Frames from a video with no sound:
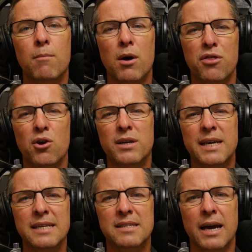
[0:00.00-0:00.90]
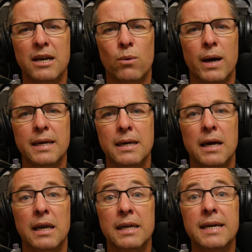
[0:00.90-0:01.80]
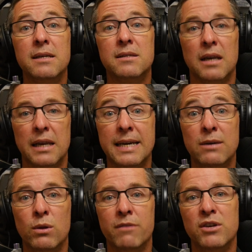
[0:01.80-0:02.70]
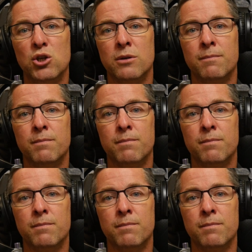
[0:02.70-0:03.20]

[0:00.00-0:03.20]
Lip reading: My third key takeaway: leaders lead with a vision.